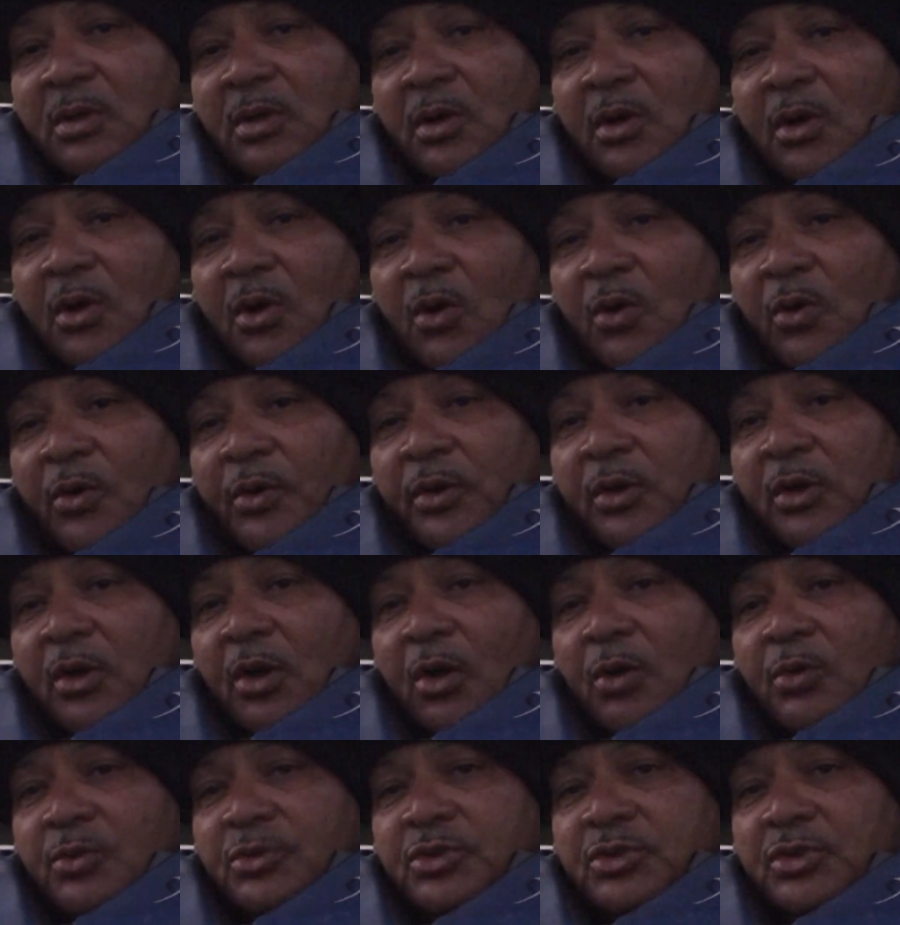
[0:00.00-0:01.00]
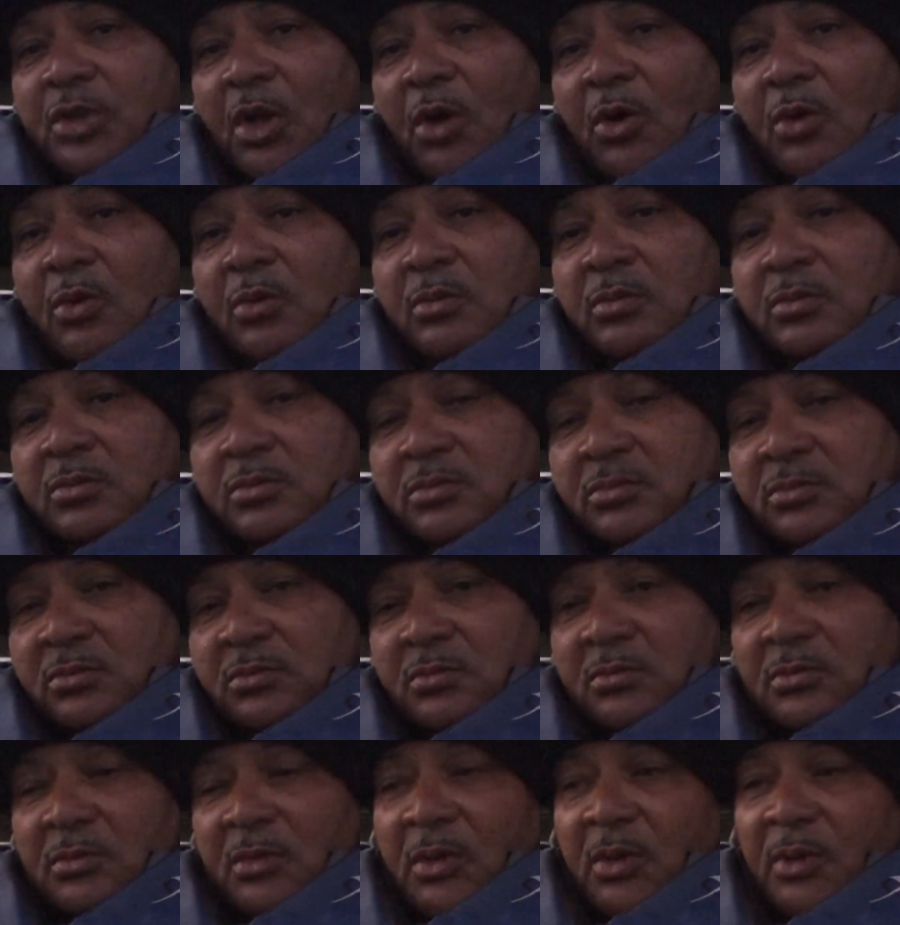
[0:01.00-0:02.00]
on the Ghost Show.
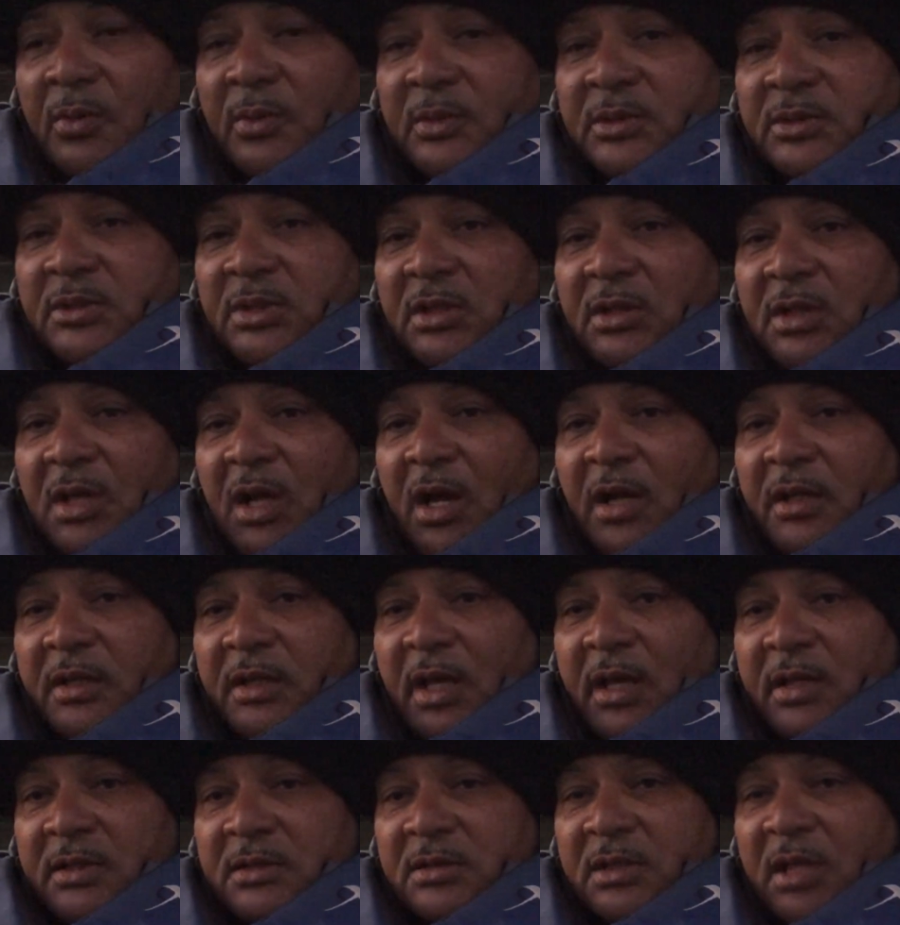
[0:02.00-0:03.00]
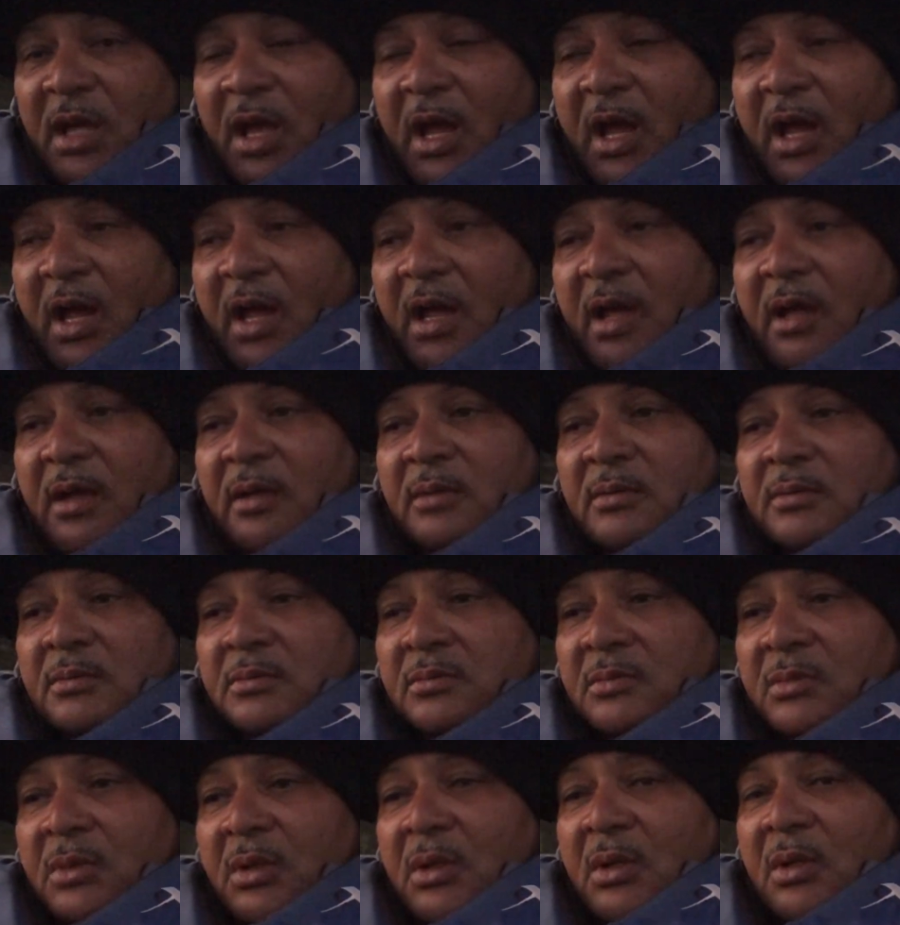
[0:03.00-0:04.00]
We see y'all next time.
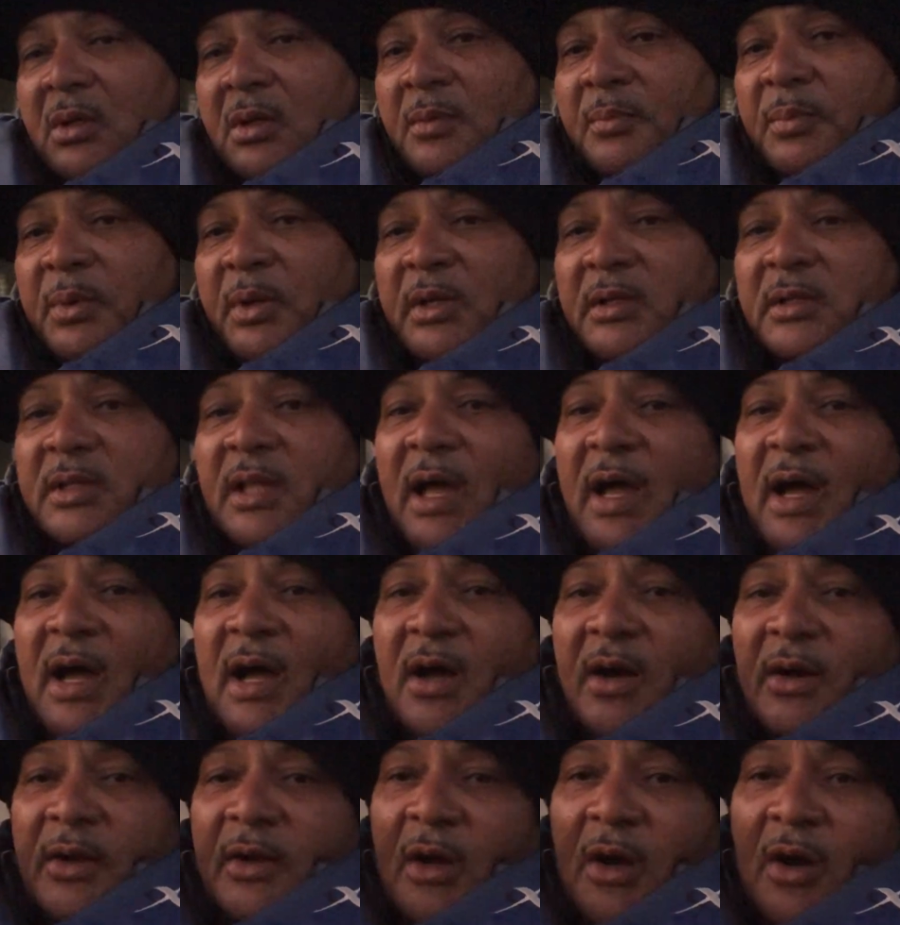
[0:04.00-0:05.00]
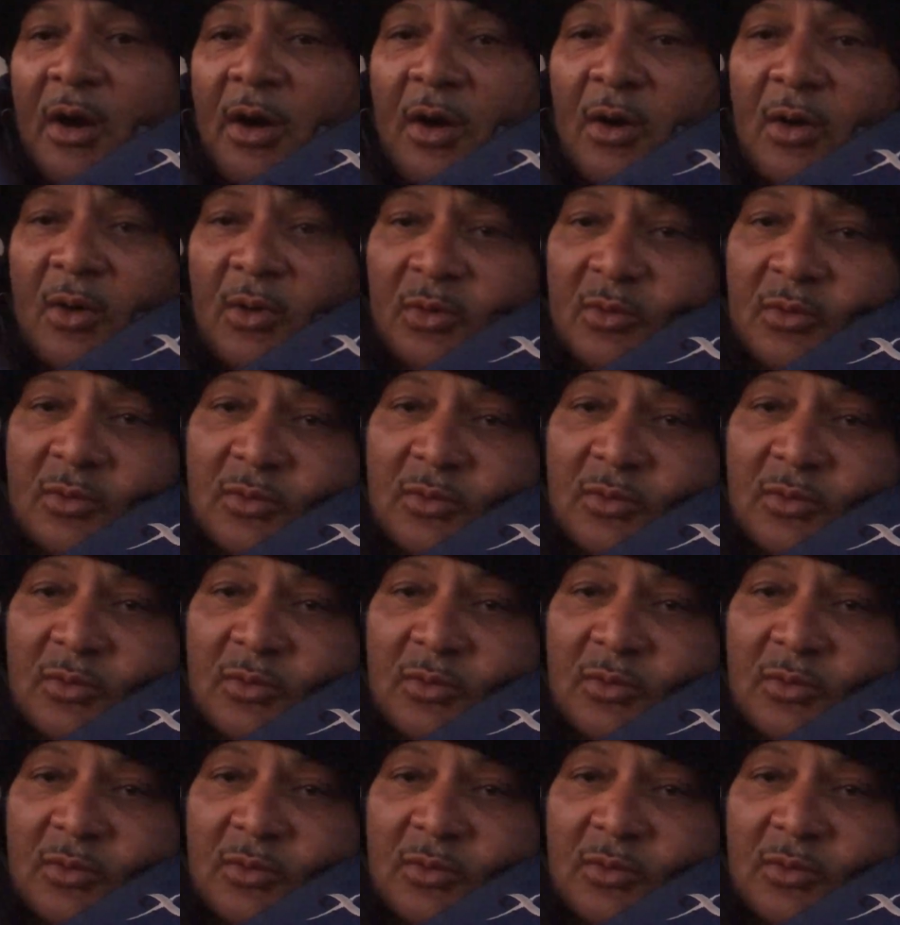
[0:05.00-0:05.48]
Put it down, Unc.